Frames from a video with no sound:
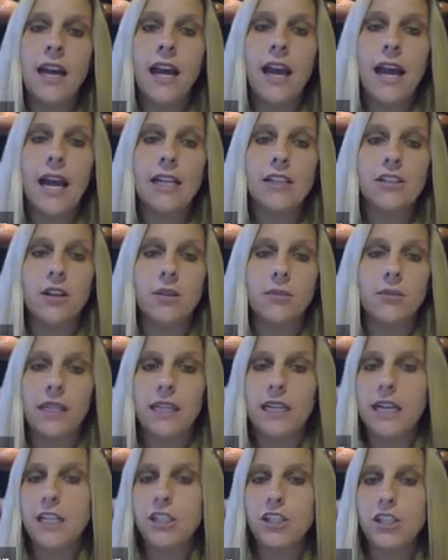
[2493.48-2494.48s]
And so
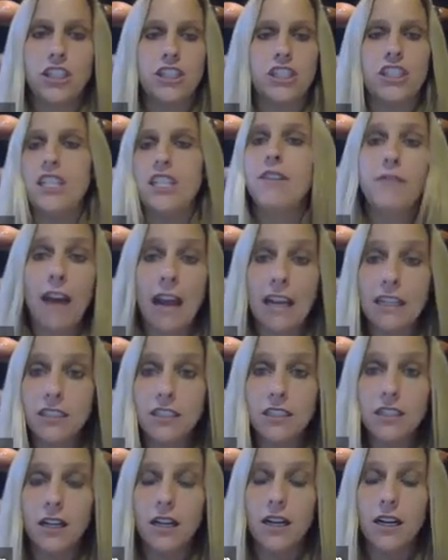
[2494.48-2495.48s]
mediation's an event.
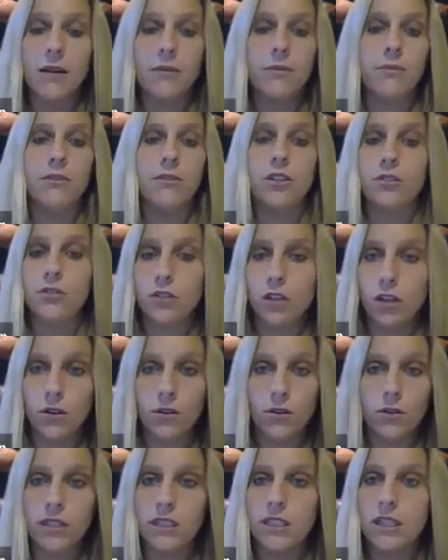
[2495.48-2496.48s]
You
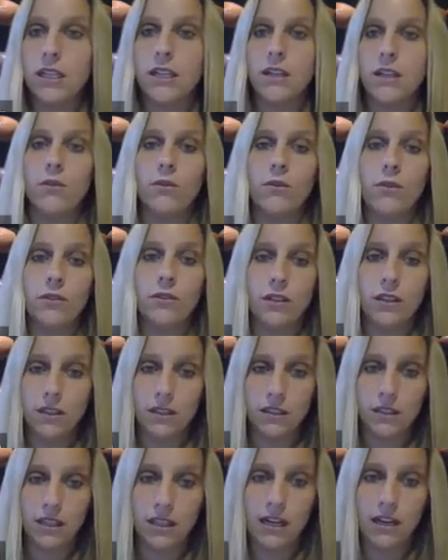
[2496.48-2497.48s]
go
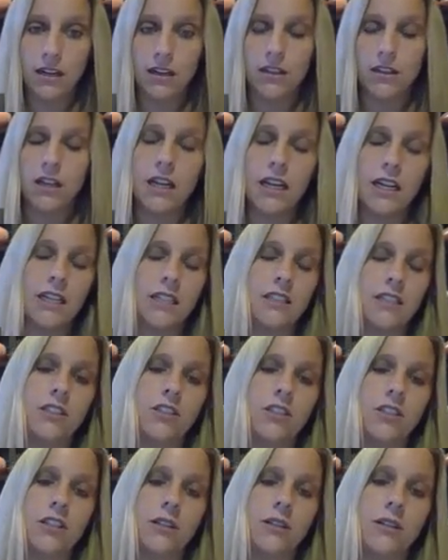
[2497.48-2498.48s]
there and
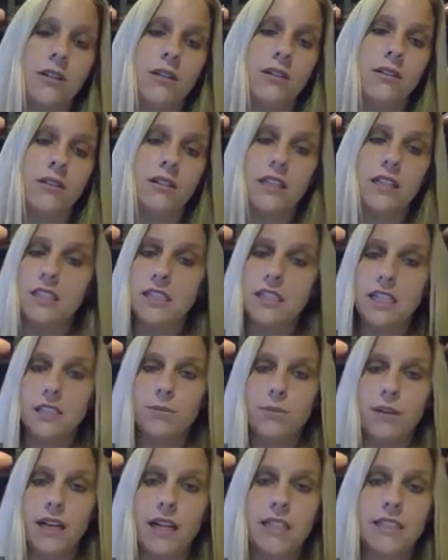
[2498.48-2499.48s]
it takes
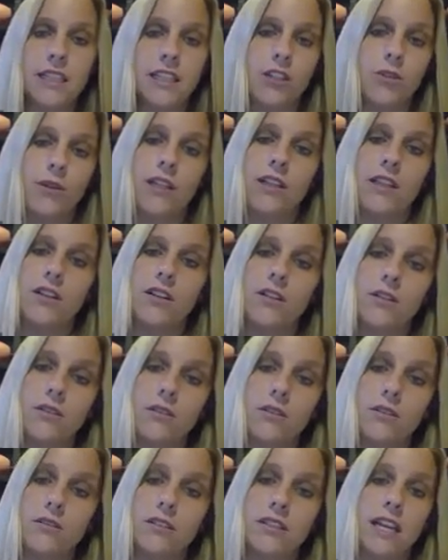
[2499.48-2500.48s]
place, and you either
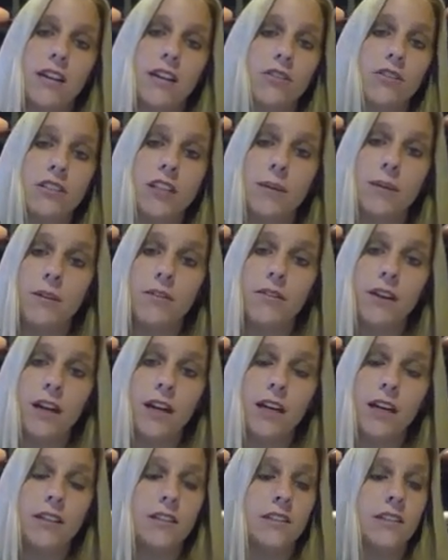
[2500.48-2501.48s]
settle some of
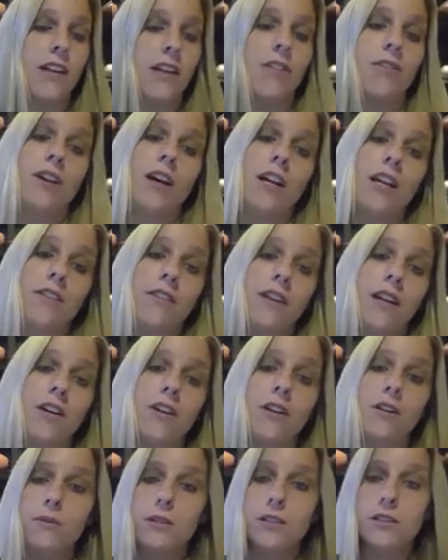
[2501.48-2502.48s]
it, settle none of it,
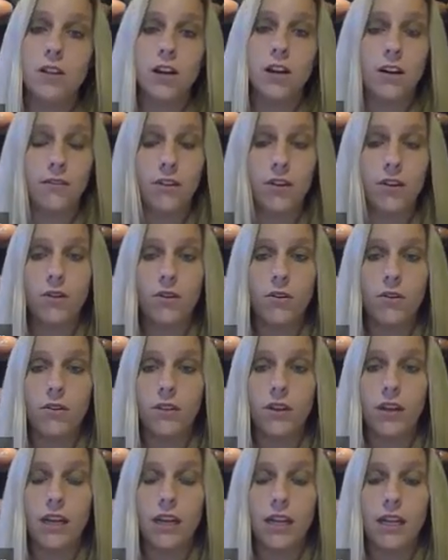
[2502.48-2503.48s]
or resolve the whole
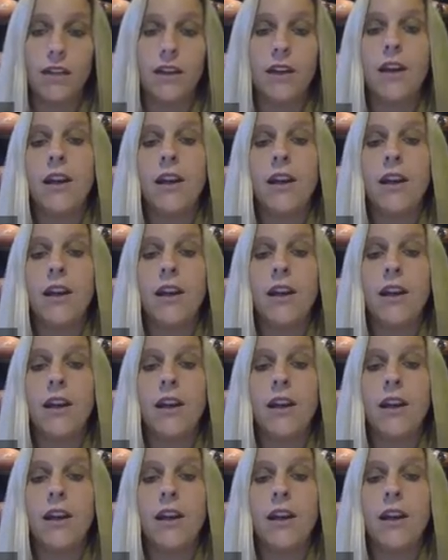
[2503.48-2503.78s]
thing.